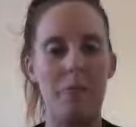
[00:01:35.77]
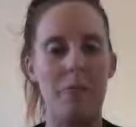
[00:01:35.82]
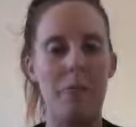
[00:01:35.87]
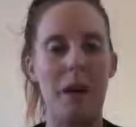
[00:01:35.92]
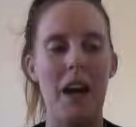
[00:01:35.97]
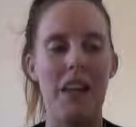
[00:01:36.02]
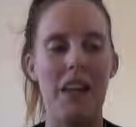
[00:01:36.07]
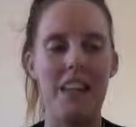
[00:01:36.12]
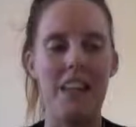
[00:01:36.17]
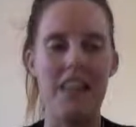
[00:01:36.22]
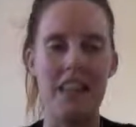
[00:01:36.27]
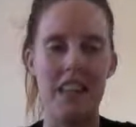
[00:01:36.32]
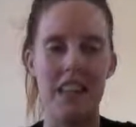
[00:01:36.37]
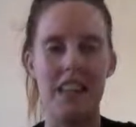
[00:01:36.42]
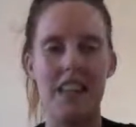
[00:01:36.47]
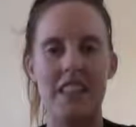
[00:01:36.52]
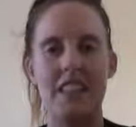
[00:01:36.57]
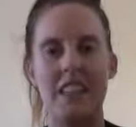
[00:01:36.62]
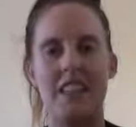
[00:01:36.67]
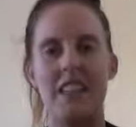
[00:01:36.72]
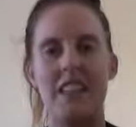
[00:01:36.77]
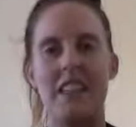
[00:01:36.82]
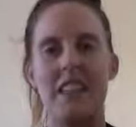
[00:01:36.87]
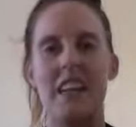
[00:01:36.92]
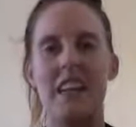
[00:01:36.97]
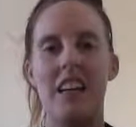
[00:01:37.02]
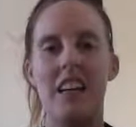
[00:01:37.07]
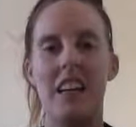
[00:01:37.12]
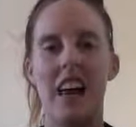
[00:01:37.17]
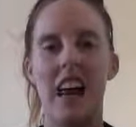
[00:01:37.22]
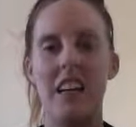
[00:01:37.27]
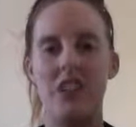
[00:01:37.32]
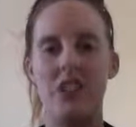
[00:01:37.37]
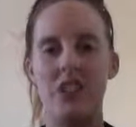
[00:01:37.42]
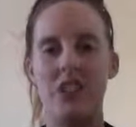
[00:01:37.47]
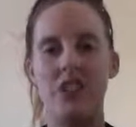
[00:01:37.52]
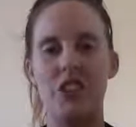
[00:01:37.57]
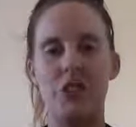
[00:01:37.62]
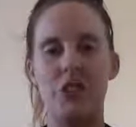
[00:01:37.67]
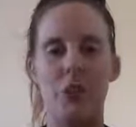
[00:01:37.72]
Paid to Dance
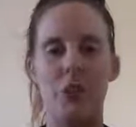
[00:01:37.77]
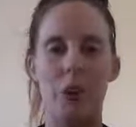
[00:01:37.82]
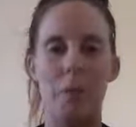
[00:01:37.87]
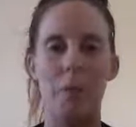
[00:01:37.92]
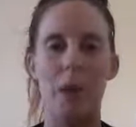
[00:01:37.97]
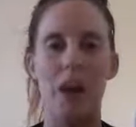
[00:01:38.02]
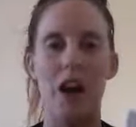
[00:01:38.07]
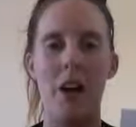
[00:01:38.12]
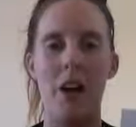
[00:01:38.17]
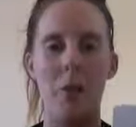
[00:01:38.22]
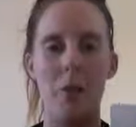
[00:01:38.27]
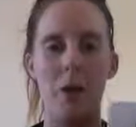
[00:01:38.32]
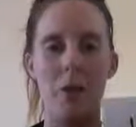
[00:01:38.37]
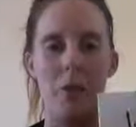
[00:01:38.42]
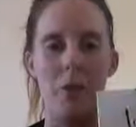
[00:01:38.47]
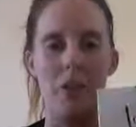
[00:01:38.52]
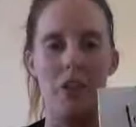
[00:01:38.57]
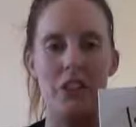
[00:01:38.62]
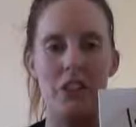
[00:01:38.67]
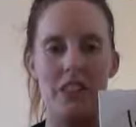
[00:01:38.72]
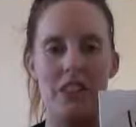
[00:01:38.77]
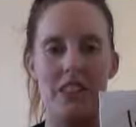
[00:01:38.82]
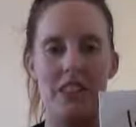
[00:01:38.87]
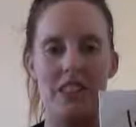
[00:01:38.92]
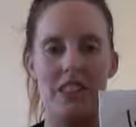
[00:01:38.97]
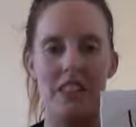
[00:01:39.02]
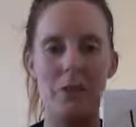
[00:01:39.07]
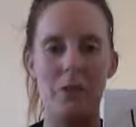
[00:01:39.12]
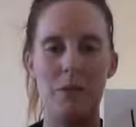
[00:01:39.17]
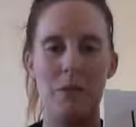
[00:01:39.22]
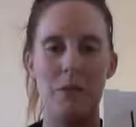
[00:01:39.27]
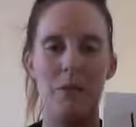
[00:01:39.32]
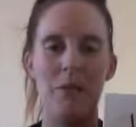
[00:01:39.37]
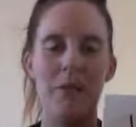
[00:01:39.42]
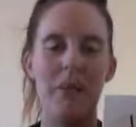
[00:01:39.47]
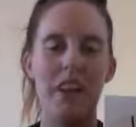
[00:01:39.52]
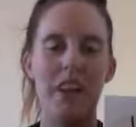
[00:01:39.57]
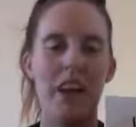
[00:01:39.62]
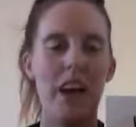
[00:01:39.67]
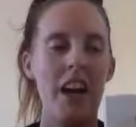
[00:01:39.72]
Ash's Story Part 1, which is this one,
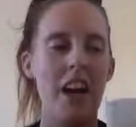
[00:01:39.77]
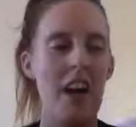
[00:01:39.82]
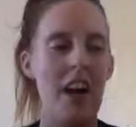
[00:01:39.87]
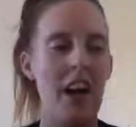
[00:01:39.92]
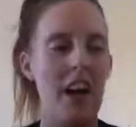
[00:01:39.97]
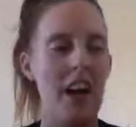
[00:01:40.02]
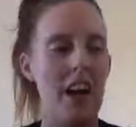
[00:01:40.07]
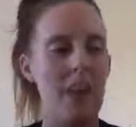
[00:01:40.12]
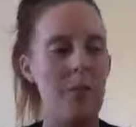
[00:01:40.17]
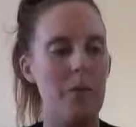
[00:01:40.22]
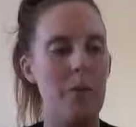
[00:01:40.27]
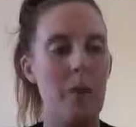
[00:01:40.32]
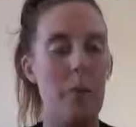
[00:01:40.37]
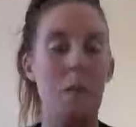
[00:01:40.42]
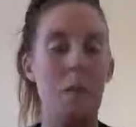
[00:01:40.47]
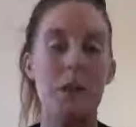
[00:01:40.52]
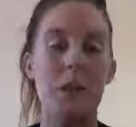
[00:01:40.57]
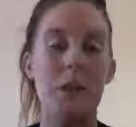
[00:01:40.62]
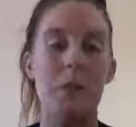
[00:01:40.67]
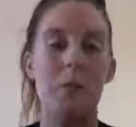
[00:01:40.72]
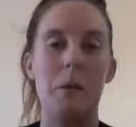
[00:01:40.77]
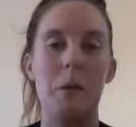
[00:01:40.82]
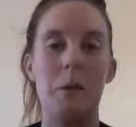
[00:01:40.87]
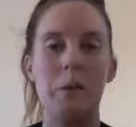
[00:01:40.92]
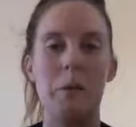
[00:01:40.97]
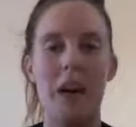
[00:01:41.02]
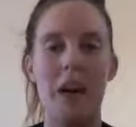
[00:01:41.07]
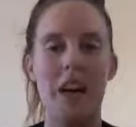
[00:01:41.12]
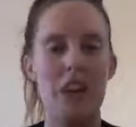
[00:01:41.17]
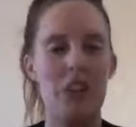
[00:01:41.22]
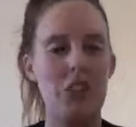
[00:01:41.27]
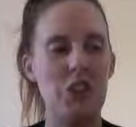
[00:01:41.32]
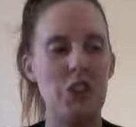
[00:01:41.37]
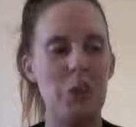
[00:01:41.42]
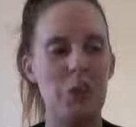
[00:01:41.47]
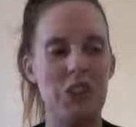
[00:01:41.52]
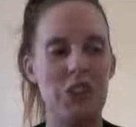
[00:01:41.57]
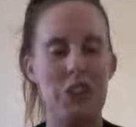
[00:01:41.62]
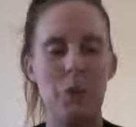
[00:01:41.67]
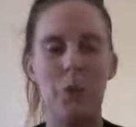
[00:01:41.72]
and possibly Part
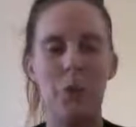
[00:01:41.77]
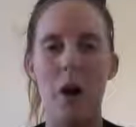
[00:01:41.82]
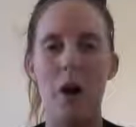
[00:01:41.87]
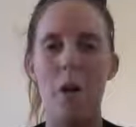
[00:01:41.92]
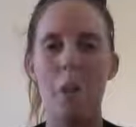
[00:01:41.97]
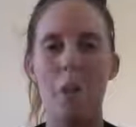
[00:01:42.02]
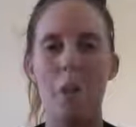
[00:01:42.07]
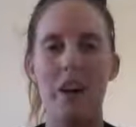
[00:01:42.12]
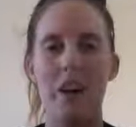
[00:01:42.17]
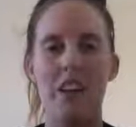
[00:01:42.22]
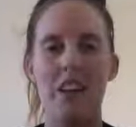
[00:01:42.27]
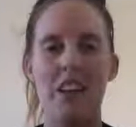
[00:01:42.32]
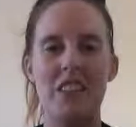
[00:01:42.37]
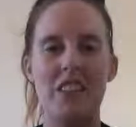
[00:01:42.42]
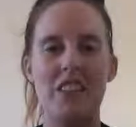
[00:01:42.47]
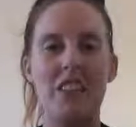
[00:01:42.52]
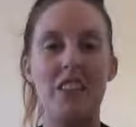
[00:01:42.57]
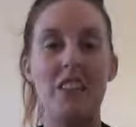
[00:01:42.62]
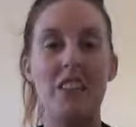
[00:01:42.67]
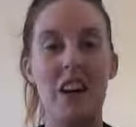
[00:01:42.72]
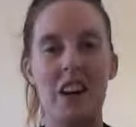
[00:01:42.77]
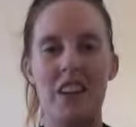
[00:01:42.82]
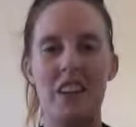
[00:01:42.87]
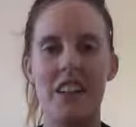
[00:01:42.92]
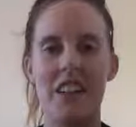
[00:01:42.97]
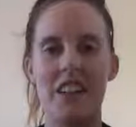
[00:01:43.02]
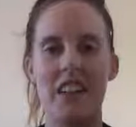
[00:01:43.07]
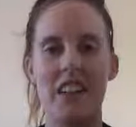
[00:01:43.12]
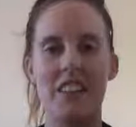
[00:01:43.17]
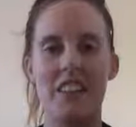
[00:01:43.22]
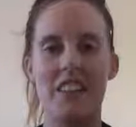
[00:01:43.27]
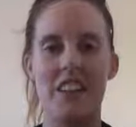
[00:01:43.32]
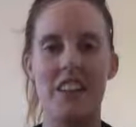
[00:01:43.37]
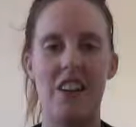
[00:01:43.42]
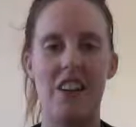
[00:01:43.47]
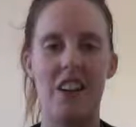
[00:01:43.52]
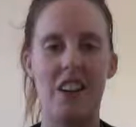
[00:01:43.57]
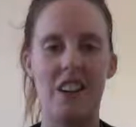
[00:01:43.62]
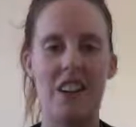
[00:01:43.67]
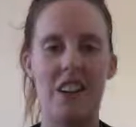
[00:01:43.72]
2 as well. But I decided against that.
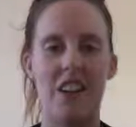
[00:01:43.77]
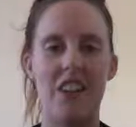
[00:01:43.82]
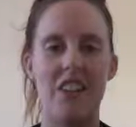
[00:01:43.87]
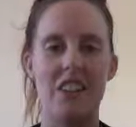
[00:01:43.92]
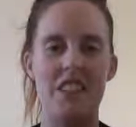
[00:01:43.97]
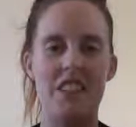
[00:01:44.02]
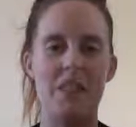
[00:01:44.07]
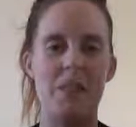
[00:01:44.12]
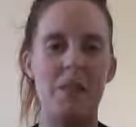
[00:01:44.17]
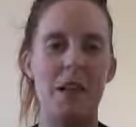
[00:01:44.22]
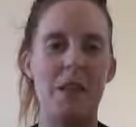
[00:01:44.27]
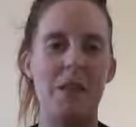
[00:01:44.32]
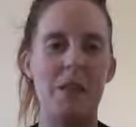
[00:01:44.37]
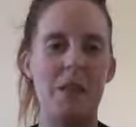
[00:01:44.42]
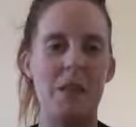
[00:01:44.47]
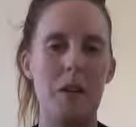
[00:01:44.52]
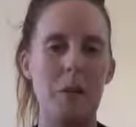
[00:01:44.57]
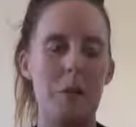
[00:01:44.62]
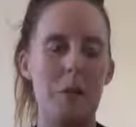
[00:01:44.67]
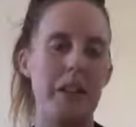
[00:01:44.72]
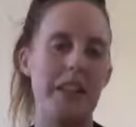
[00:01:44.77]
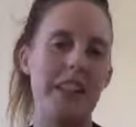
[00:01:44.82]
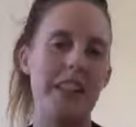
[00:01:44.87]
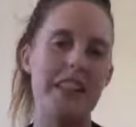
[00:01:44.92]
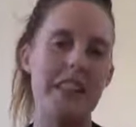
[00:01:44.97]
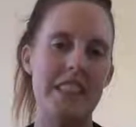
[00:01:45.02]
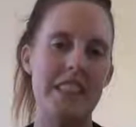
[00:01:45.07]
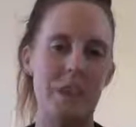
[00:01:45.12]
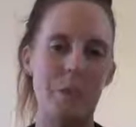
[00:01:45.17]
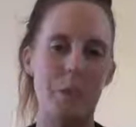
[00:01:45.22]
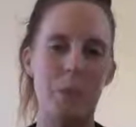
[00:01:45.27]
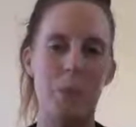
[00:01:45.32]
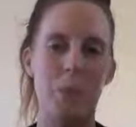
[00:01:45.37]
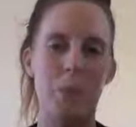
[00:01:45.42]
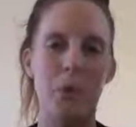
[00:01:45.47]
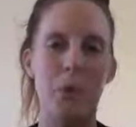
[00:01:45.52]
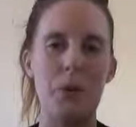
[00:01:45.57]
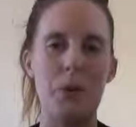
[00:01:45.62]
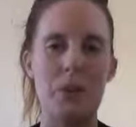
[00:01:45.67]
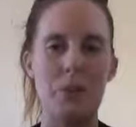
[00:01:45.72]
I decided to make them completely separate
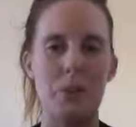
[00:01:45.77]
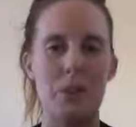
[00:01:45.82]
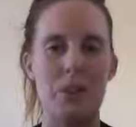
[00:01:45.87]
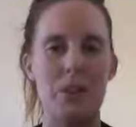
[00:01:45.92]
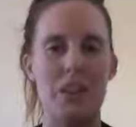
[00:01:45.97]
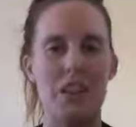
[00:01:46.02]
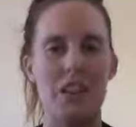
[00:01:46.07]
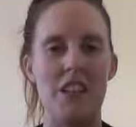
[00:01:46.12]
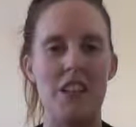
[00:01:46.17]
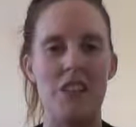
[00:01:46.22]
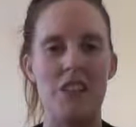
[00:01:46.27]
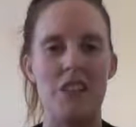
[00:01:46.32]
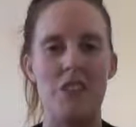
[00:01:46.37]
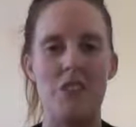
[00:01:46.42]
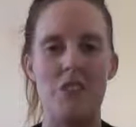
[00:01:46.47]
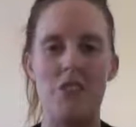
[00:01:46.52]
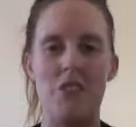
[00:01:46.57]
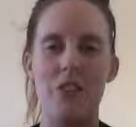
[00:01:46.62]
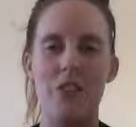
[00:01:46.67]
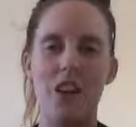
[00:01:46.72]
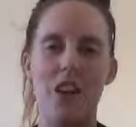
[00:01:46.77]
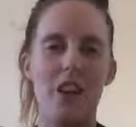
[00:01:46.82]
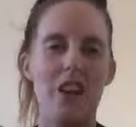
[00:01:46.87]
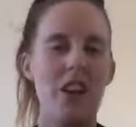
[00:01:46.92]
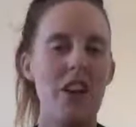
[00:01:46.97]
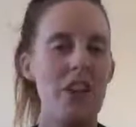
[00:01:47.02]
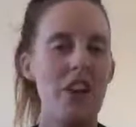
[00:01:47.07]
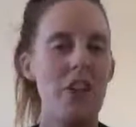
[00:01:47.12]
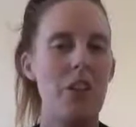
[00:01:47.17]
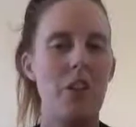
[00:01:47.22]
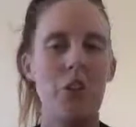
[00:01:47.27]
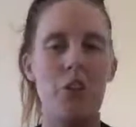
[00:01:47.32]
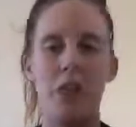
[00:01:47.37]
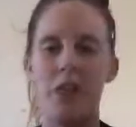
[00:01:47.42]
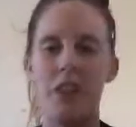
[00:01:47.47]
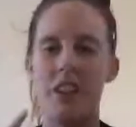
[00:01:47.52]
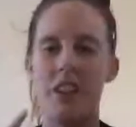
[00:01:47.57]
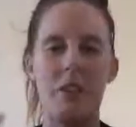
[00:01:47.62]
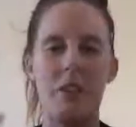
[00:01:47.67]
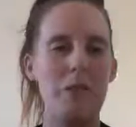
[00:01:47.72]
books because I just sort of
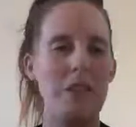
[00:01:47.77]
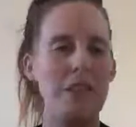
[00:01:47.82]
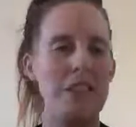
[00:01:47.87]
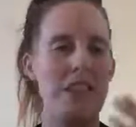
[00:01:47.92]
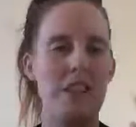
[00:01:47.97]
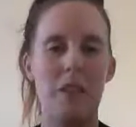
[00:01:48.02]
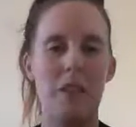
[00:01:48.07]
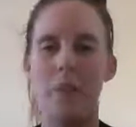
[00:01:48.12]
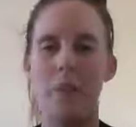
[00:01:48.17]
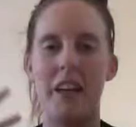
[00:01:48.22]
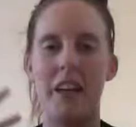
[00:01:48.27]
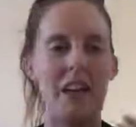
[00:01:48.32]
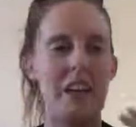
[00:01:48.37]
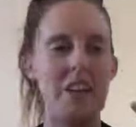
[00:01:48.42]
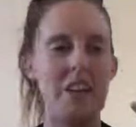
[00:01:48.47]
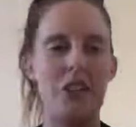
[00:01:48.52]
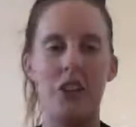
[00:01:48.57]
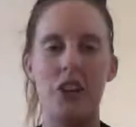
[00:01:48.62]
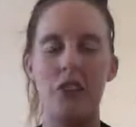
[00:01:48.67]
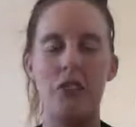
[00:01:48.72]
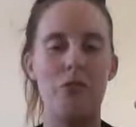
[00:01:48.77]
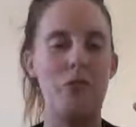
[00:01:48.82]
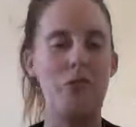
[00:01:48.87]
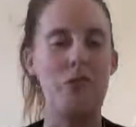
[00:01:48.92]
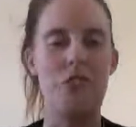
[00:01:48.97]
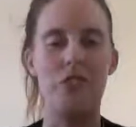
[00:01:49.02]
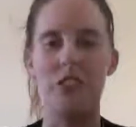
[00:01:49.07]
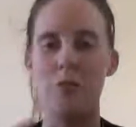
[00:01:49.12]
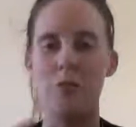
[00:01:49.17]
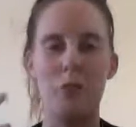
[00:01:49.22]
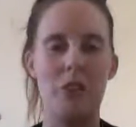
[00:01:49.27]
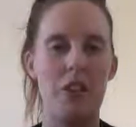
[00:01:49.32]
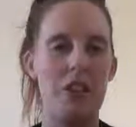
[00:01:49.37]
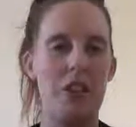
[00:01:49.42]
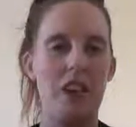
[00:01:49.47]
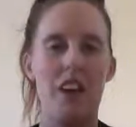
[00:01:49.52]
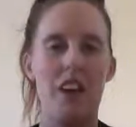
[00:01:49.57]
thought that it was going to be getting too confusing with,